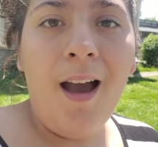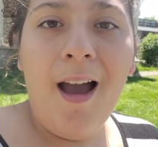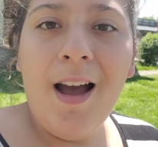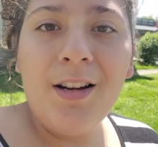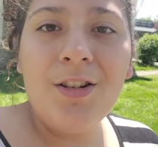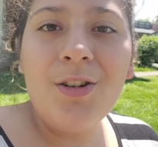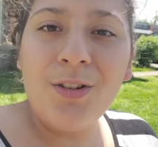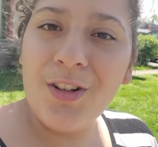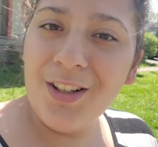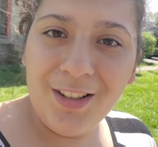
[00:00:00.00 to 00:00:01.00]
and you'll
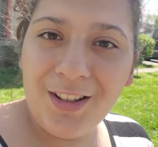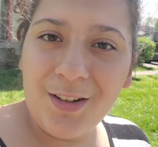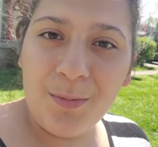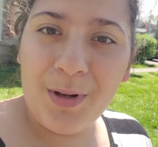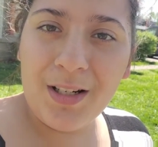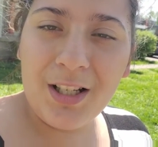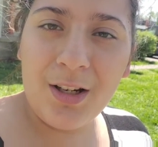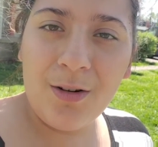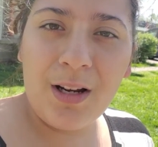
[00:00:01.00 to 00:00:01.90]
learn a little bit too.